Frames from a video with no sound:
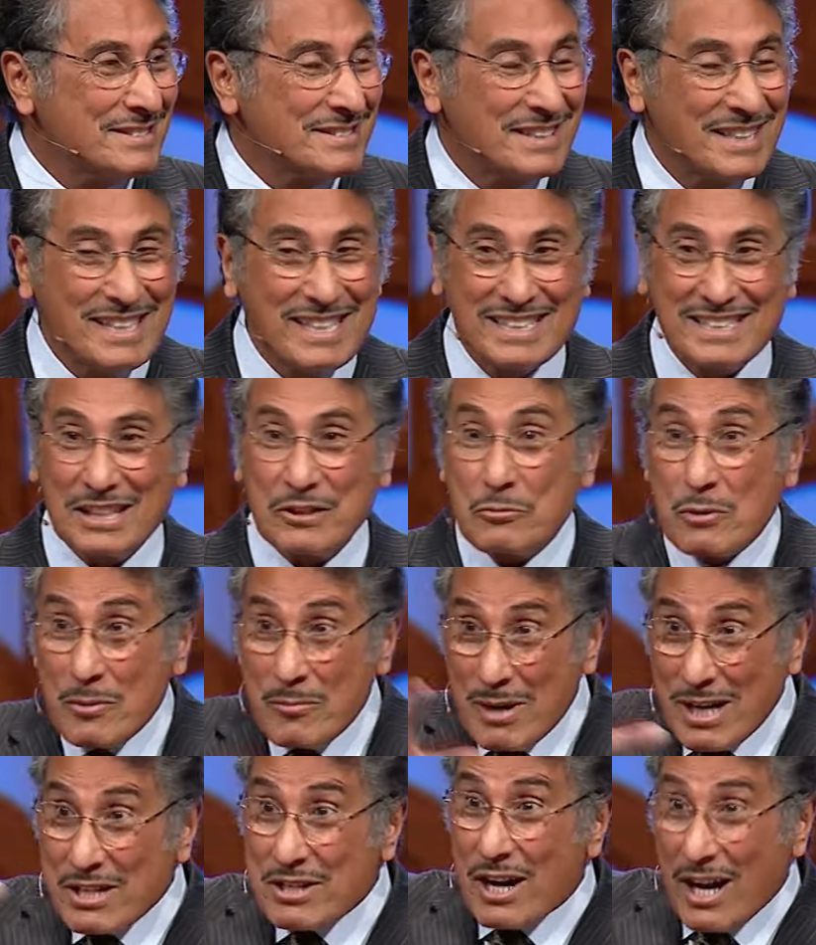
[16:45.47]
And he said, we
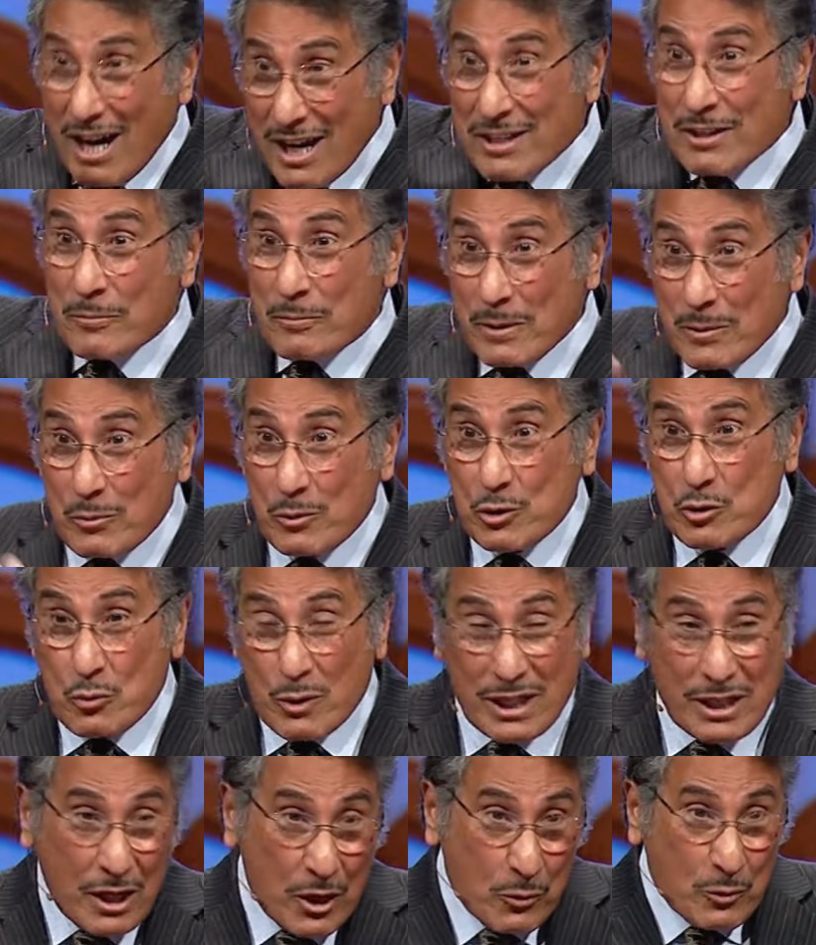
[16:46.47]
measure other people's
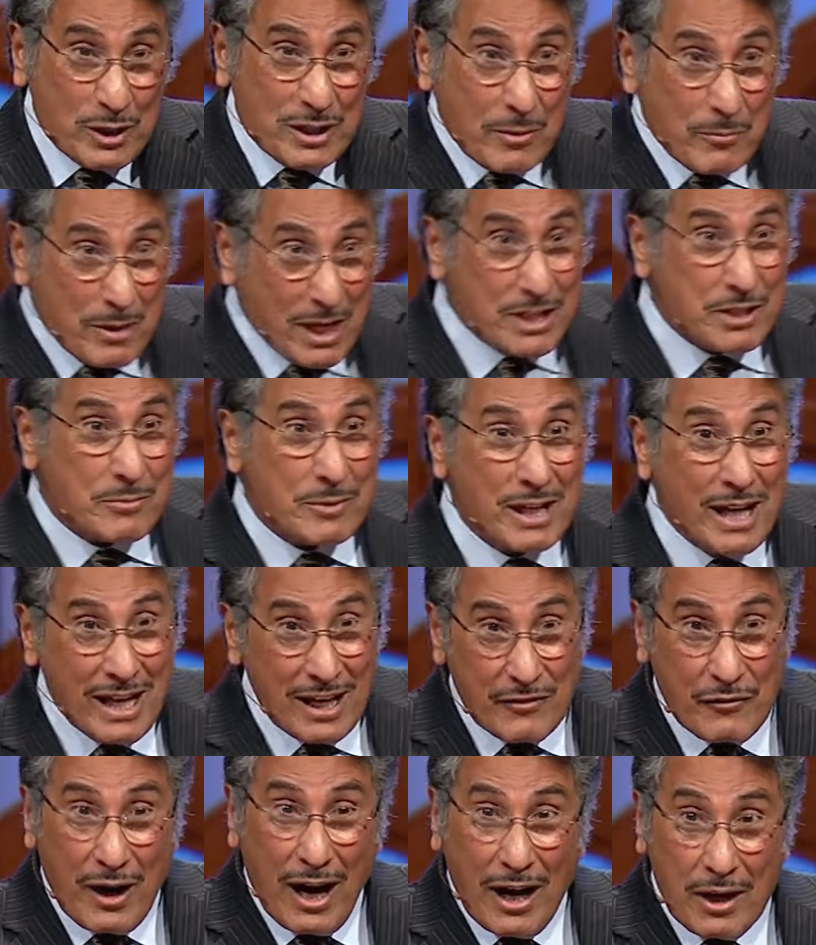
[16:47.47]
wheat with the measurement.
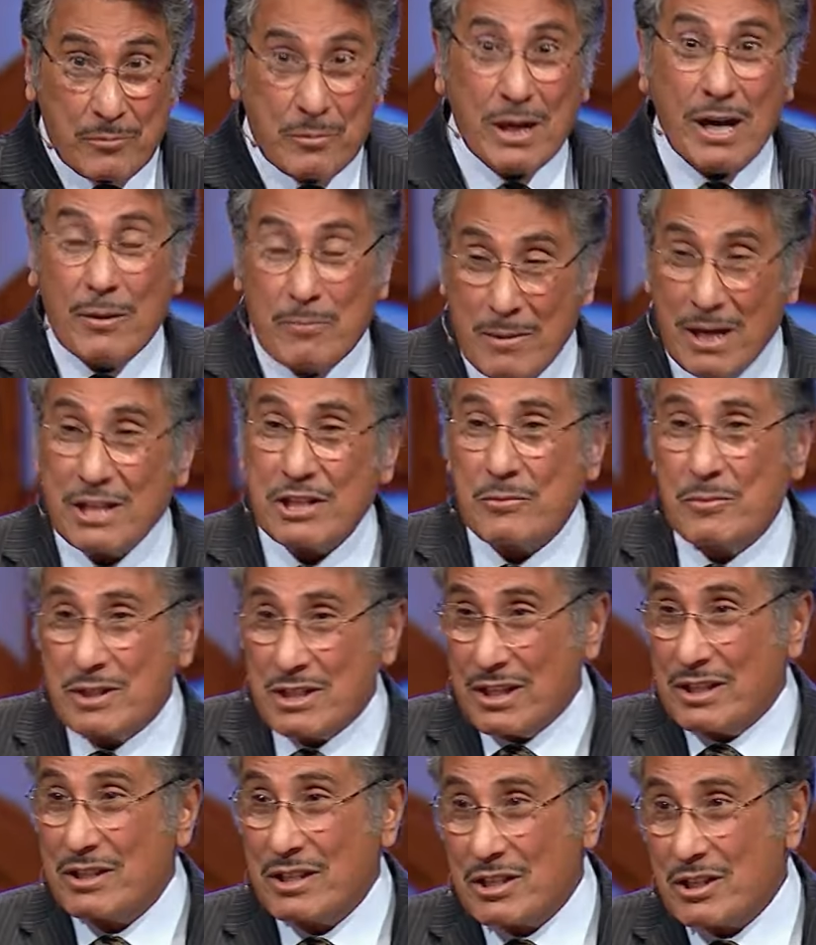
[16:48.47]
If our measurements
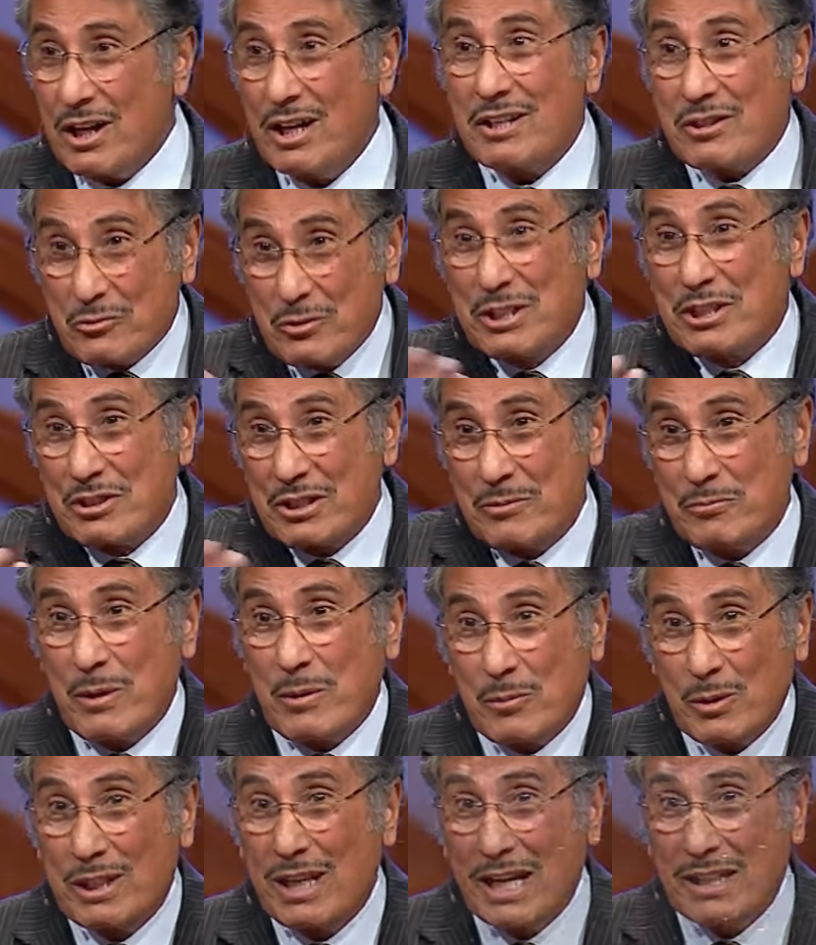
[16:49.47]
are dishonest, we treat
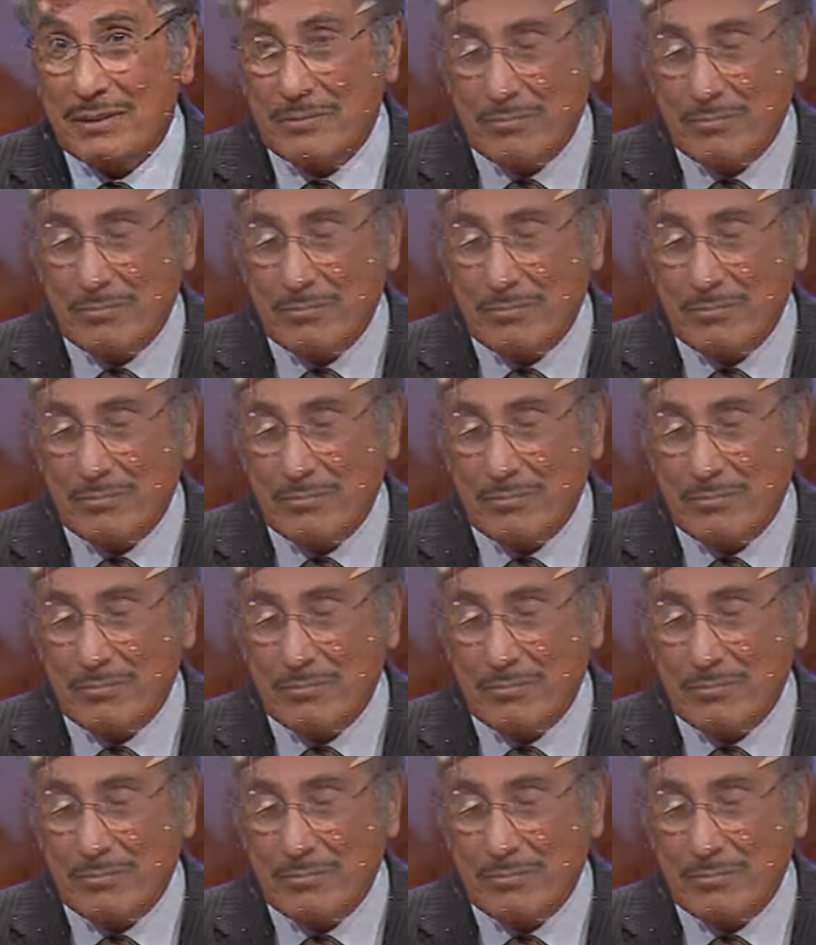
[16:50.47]
people like